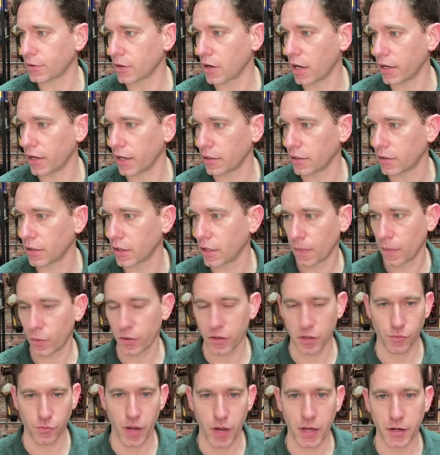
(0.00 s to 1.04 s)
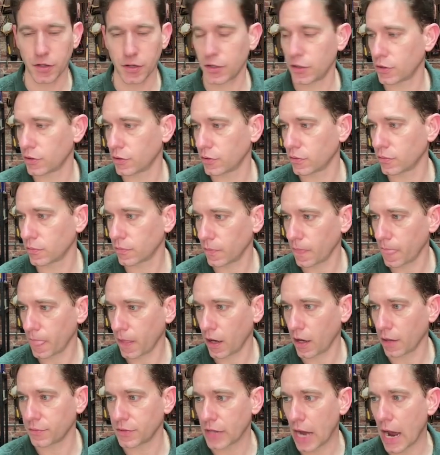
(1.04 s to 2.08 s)
on it with a red hue
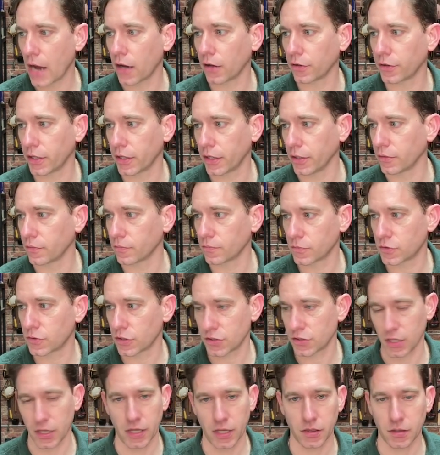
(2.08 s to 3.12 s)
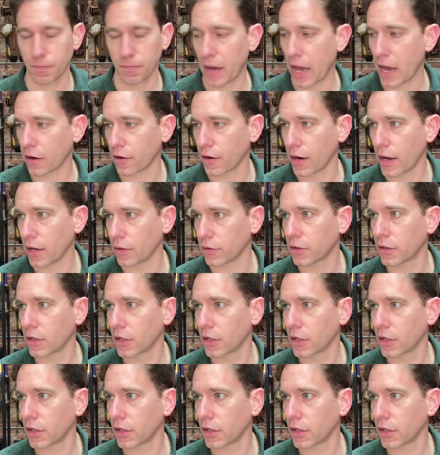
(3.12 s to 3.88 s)
dialed in just to hit the background.